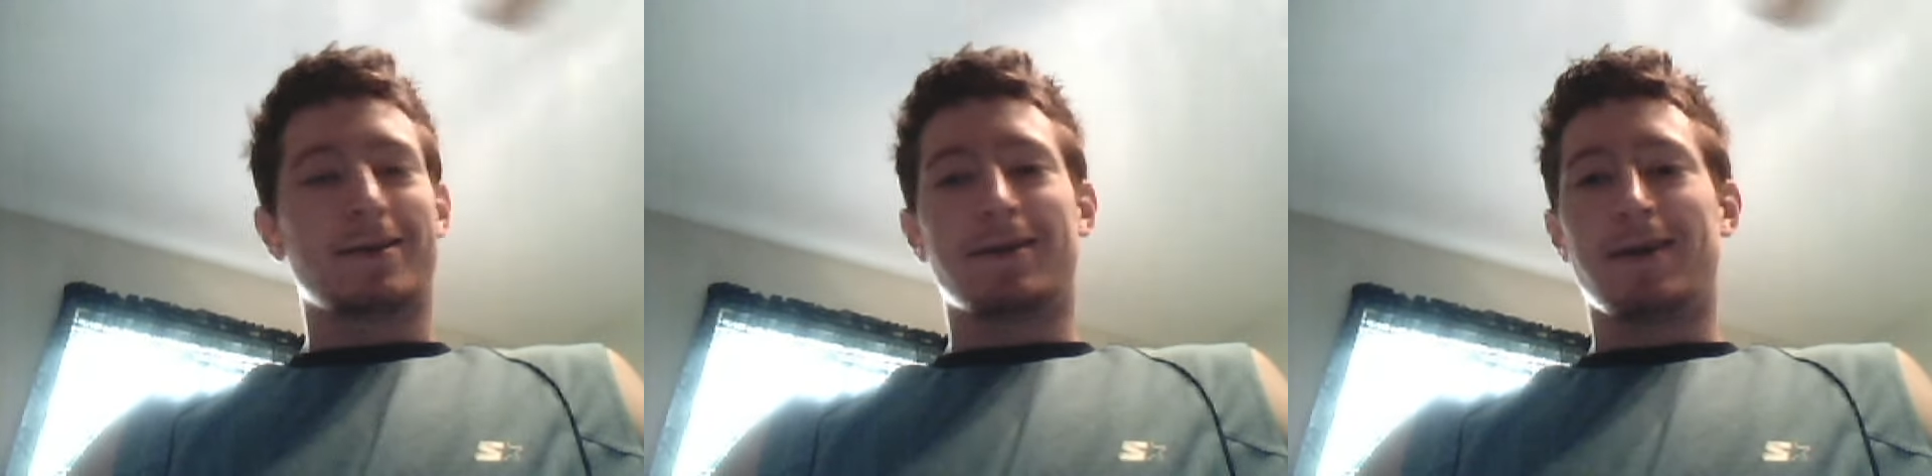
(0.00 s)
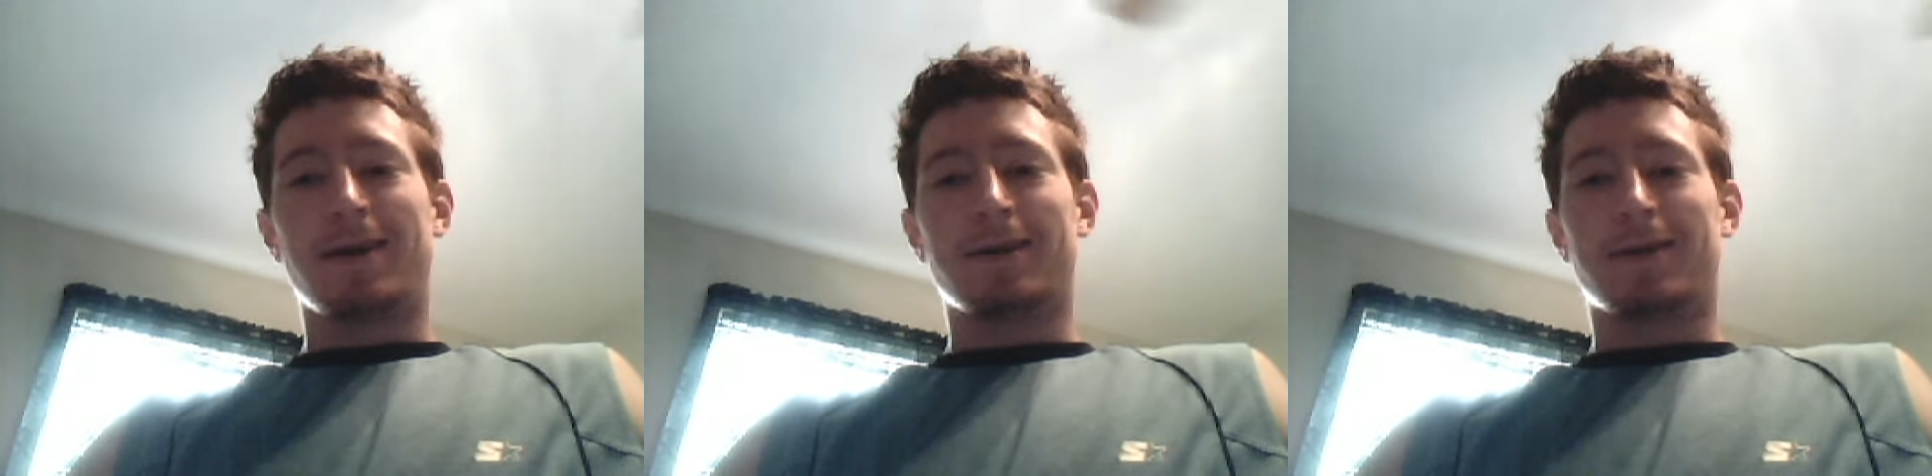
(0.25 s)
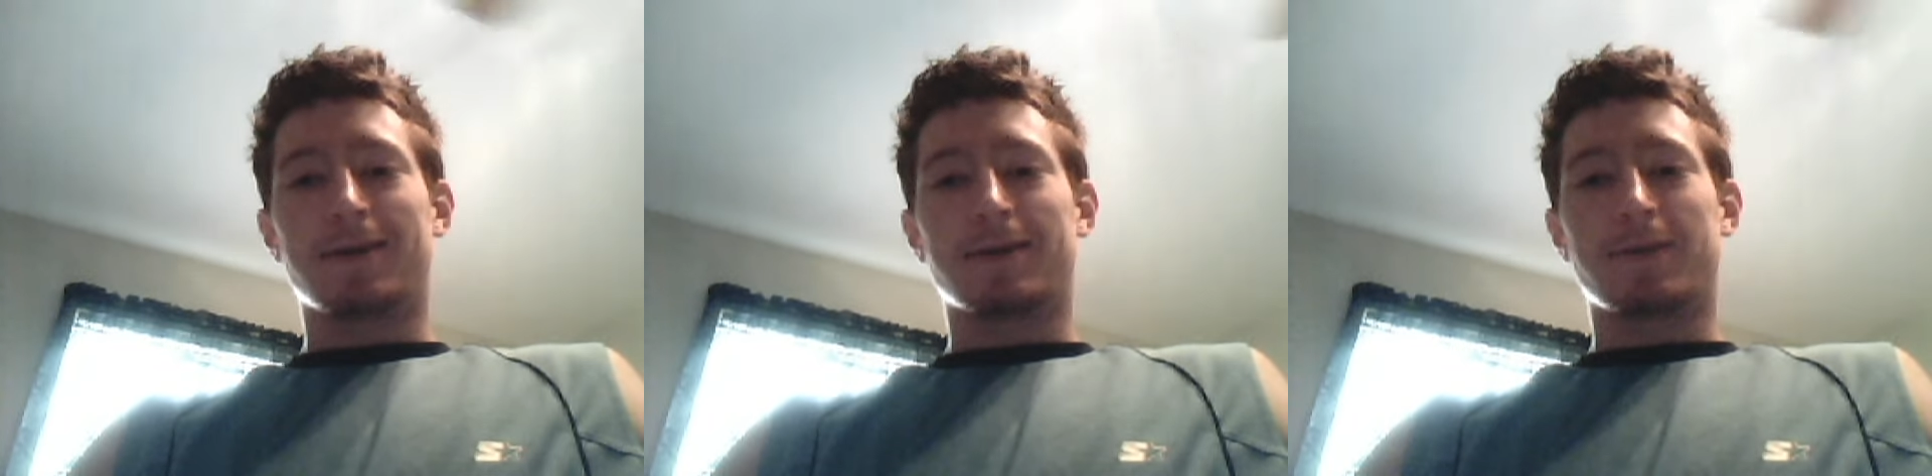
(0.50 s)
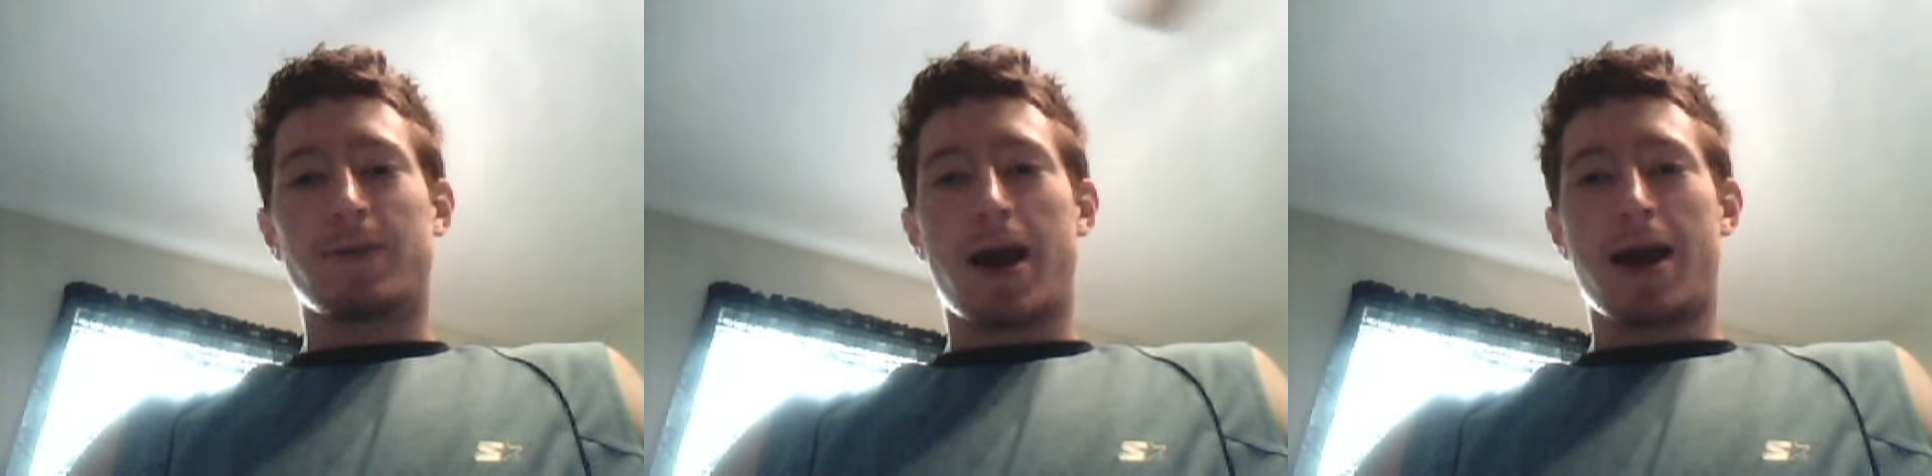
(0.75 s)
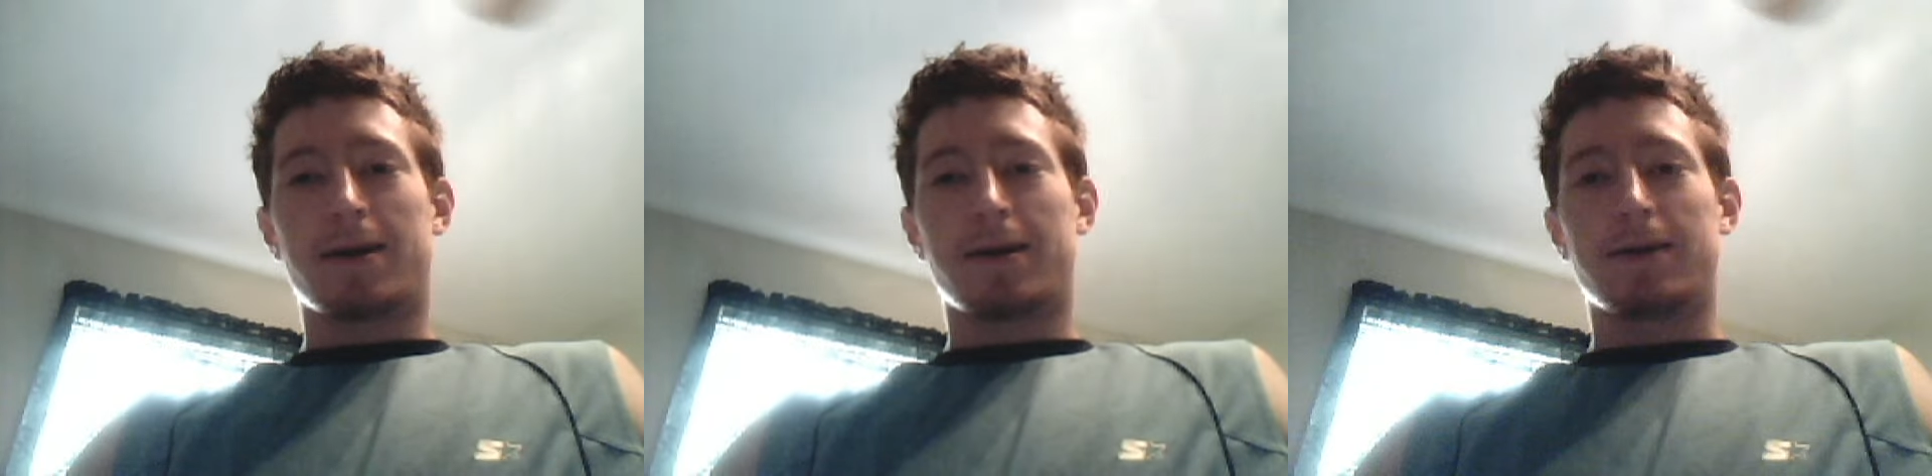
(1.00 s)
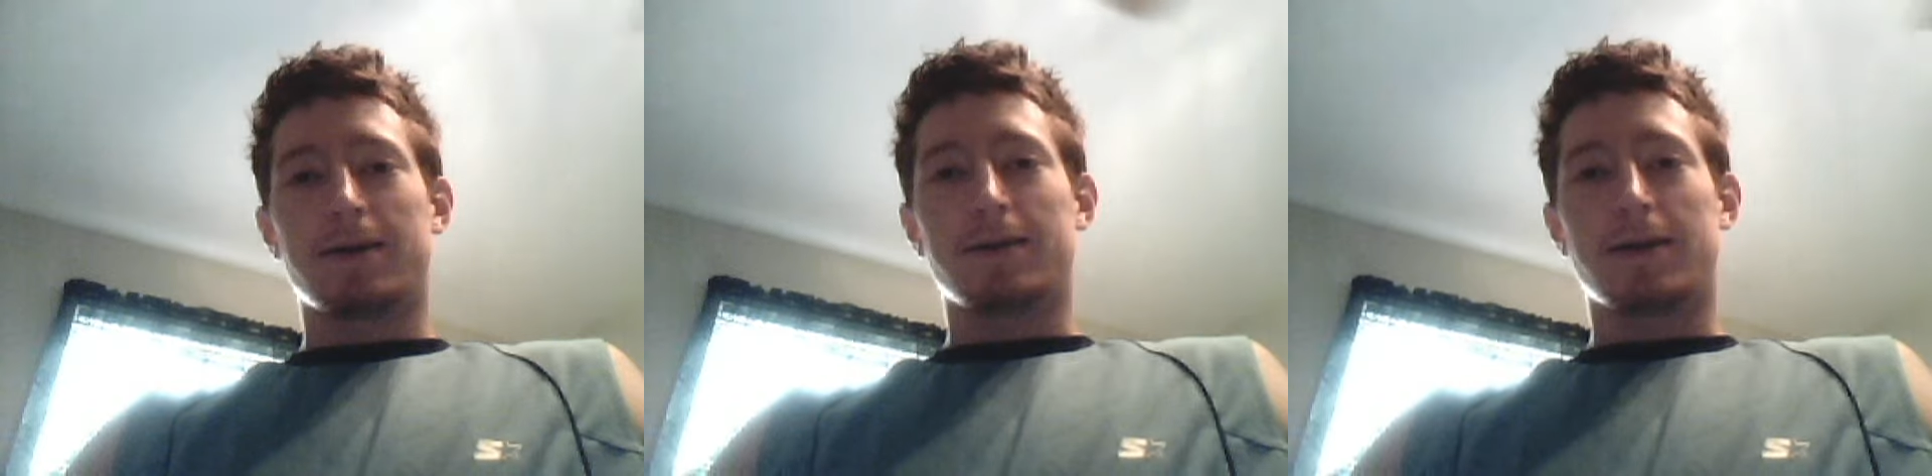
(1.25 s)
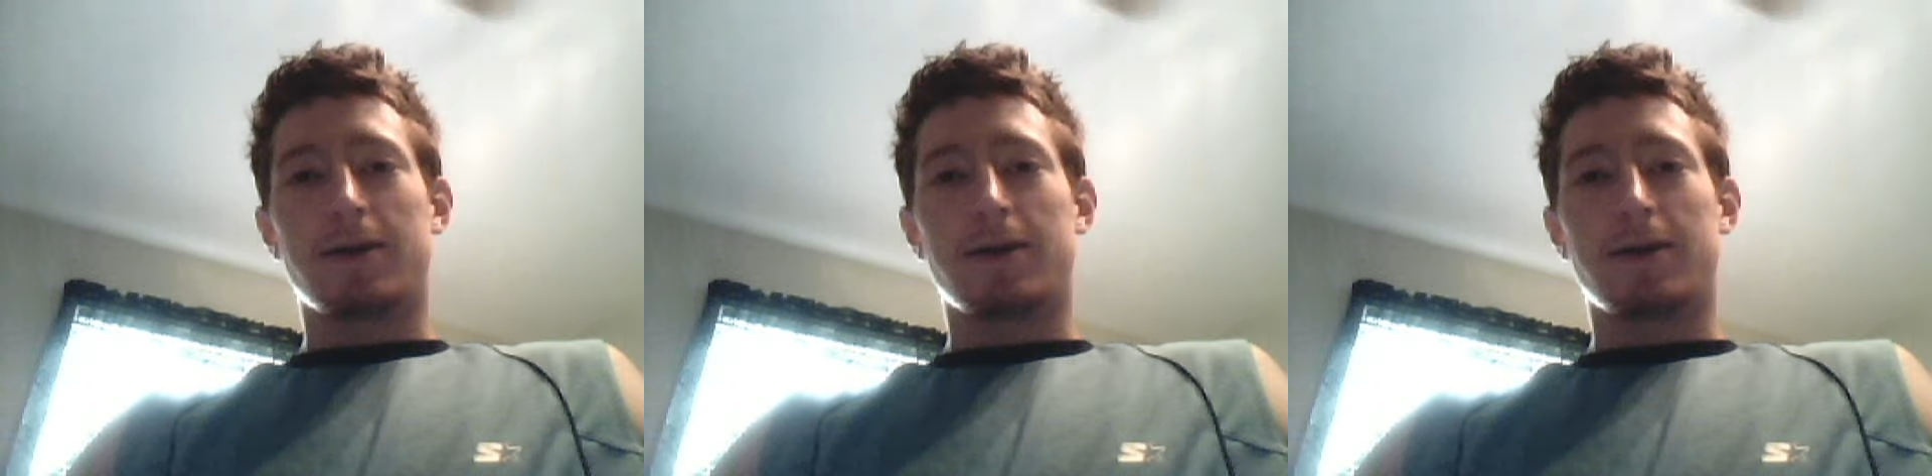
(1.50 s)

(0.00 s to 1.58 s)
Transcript: It it doesn't matter.